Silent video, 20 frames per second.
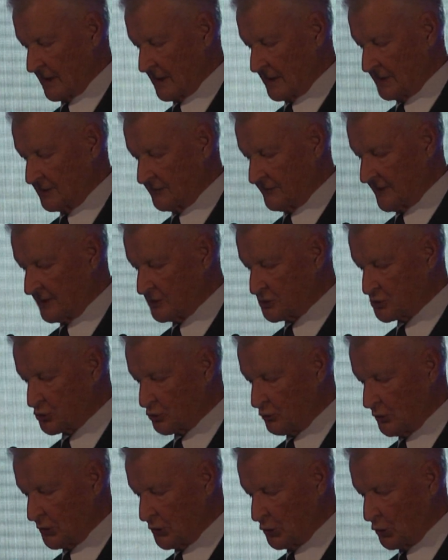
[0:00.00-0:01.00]
and
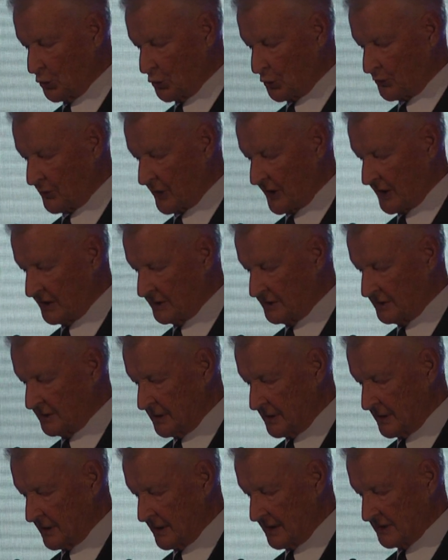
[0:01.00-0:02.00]
eventually
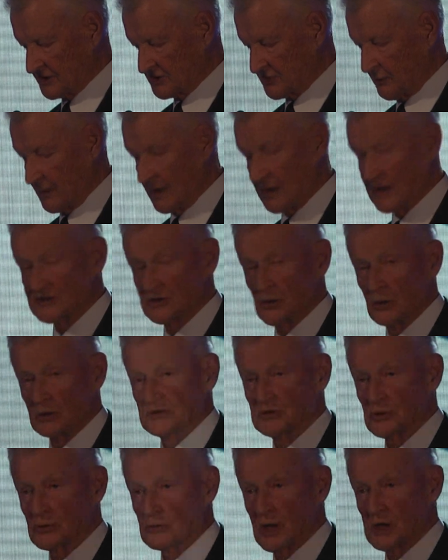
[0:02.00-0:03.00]
Ukraine, as well as
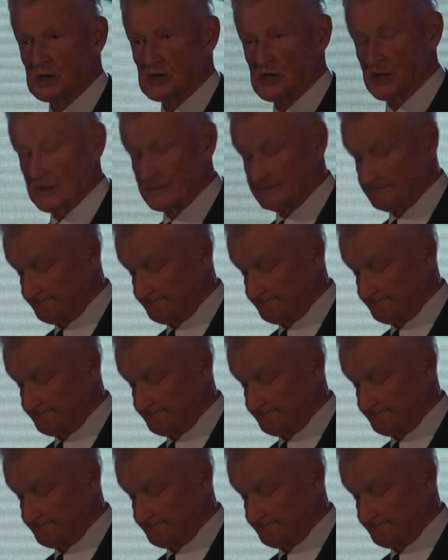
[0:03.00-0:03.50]
also Russia.